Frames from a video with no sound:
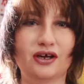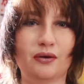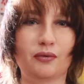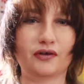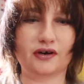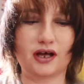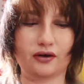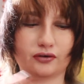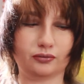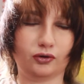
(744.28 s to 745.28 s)
where they're not
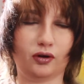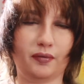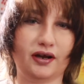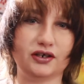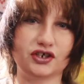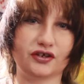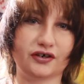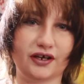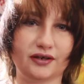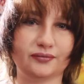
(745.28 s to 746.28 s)
going to roll up on each other
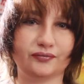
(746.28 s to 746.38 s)
again.